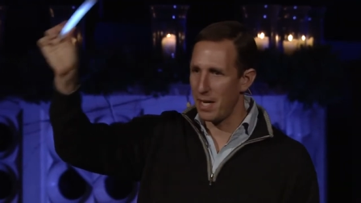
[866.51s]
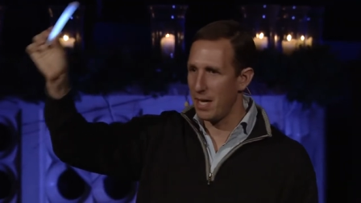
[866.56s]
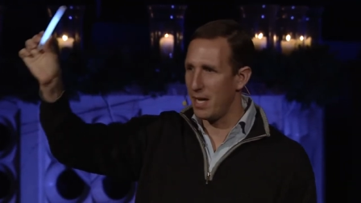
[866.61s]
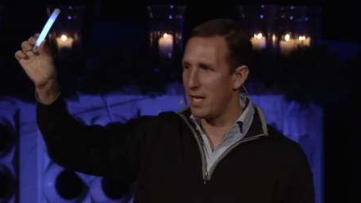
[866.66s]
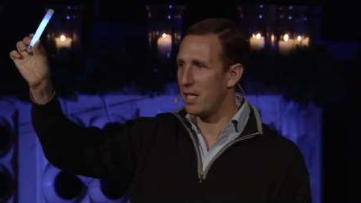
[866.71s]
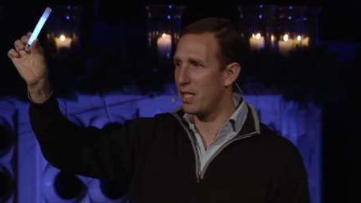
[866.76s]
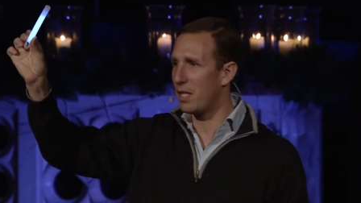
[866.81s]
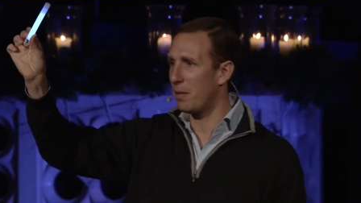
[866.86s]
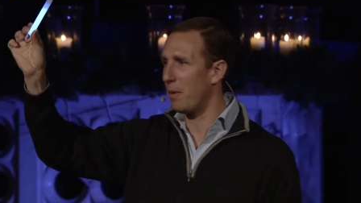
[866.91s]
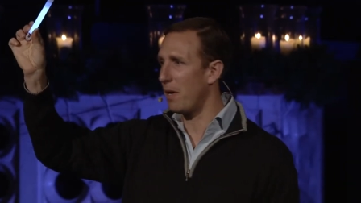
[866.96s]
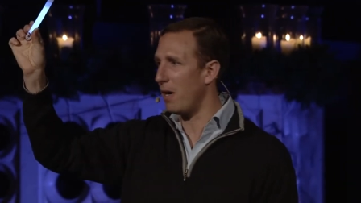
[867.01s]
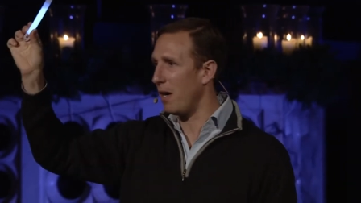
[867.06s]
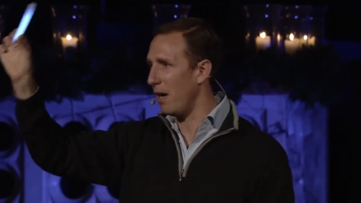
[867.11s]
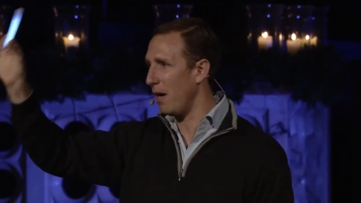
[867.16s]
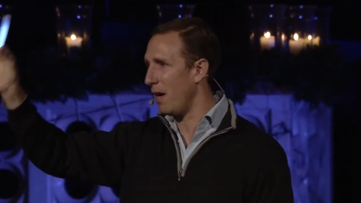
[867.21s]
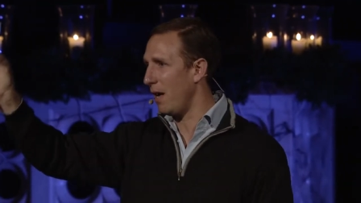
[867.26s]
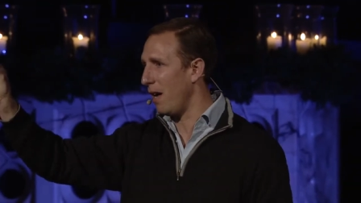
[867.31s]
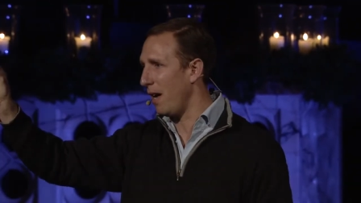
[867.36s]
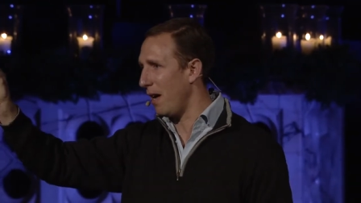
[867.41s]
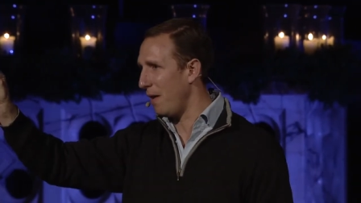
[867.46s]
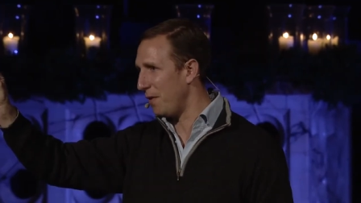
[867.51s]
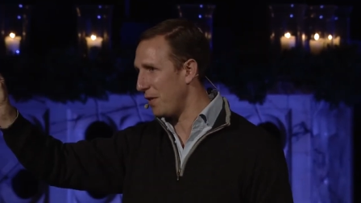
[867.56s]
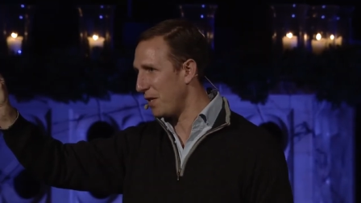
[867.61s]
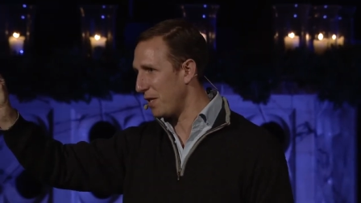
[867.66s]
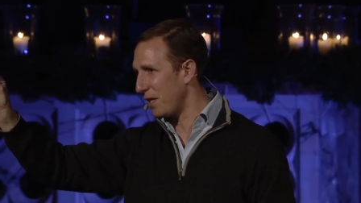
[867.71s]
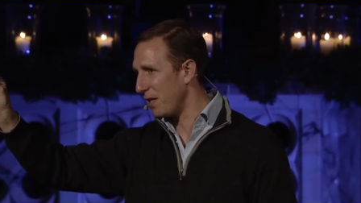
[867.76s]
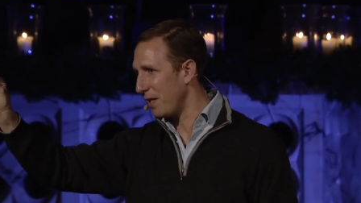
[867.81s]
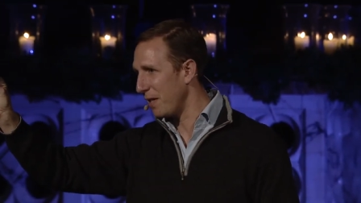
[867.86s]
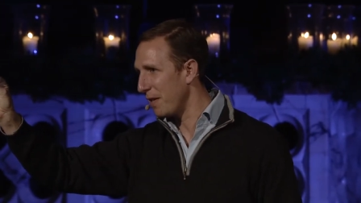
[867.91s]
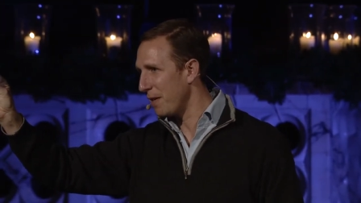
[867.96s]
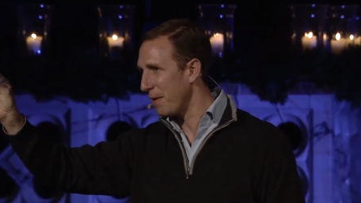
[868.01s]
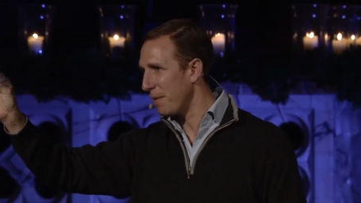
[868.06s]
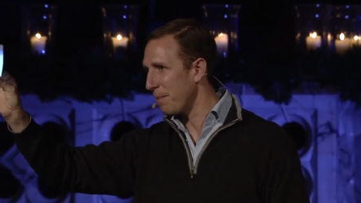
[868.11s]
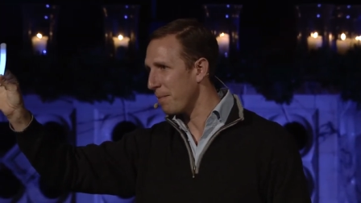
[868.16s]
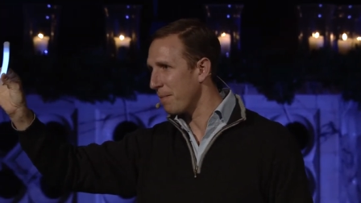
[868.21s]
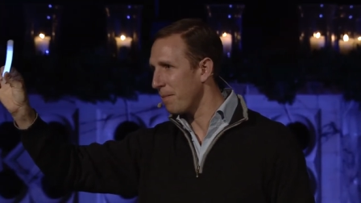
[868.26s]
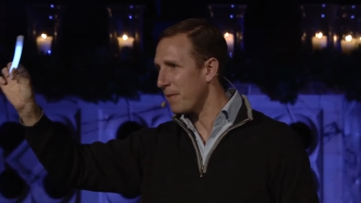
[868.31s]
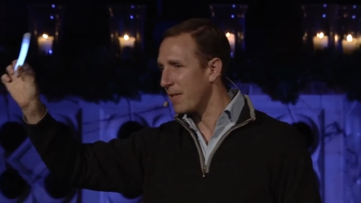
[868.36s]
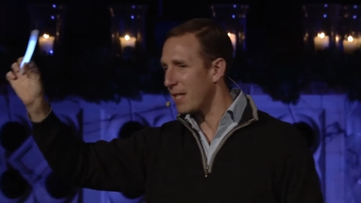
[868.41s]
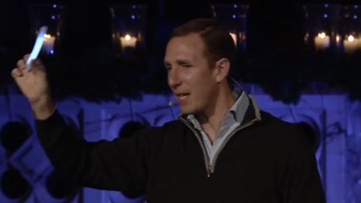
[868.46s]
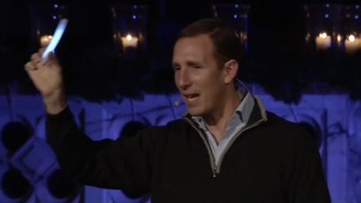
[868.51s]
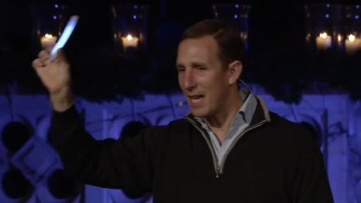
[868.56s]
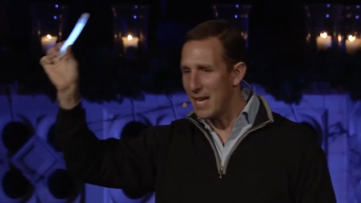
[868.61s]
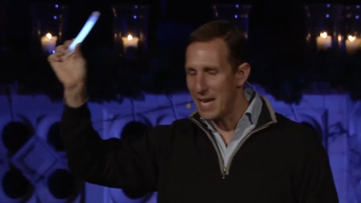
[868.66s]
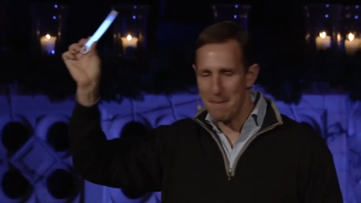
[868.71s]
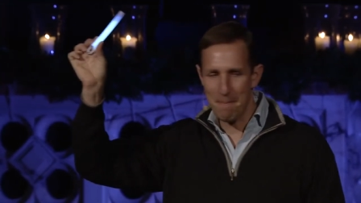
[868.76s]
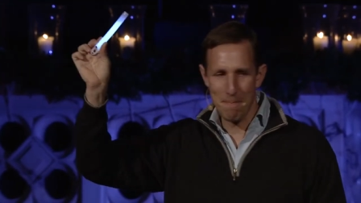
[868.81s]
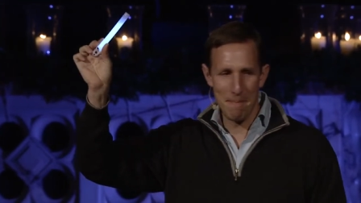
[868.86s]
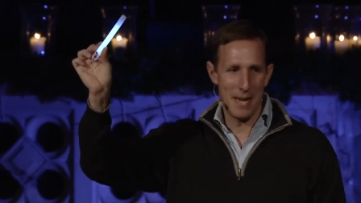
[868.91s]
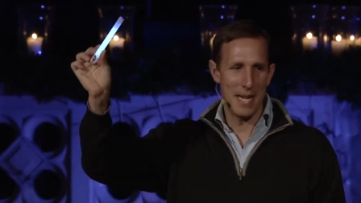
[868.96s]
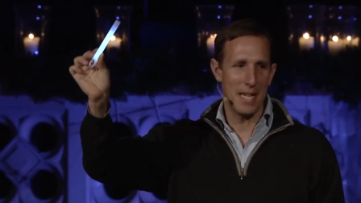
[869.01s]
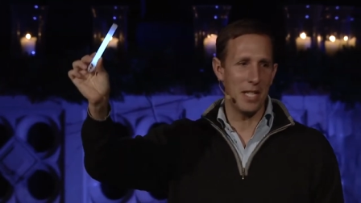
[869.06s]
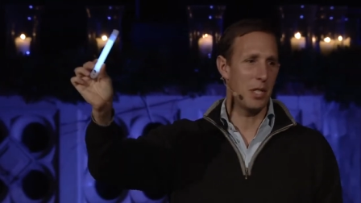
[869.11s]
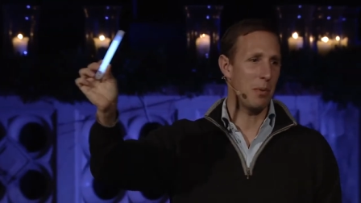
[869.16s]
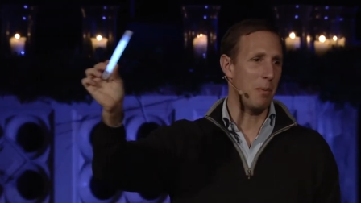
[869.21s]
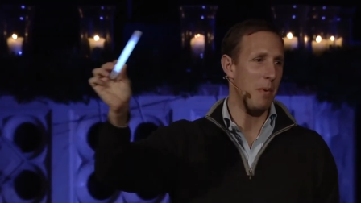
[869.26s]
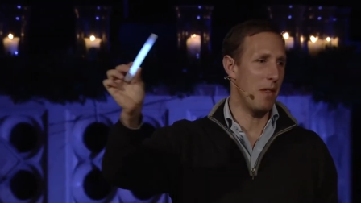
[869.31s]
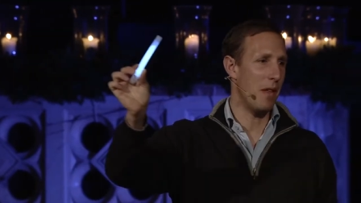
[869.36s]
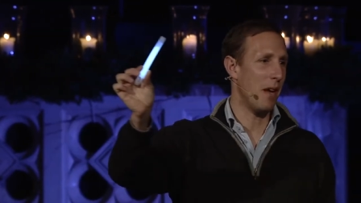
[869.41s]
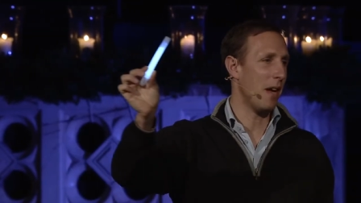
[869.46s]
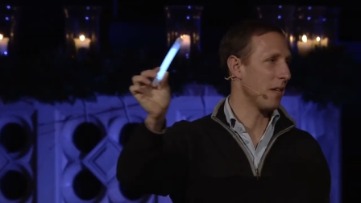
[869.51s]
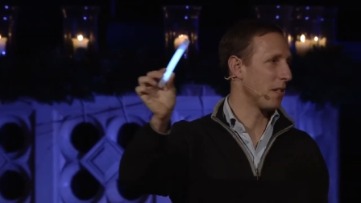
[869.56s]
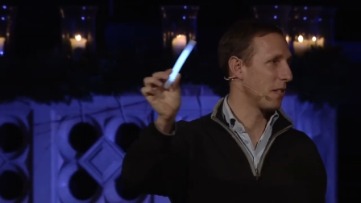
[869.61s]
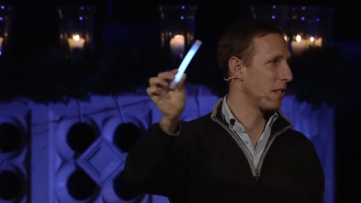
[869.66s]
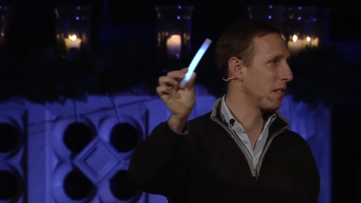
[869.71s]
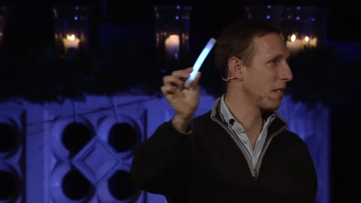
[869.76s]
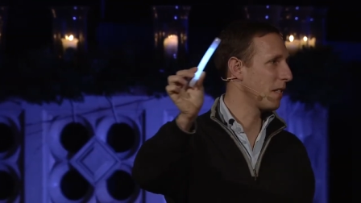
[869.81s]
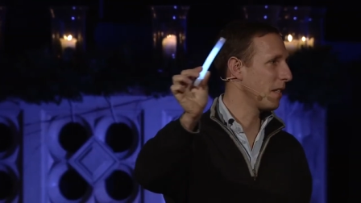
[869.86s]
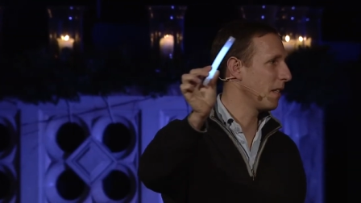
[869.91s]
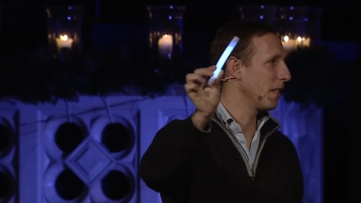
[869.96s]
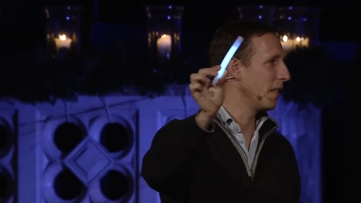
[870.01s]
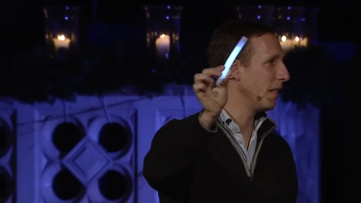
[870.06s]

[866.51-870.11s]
into our lives and he meets with us.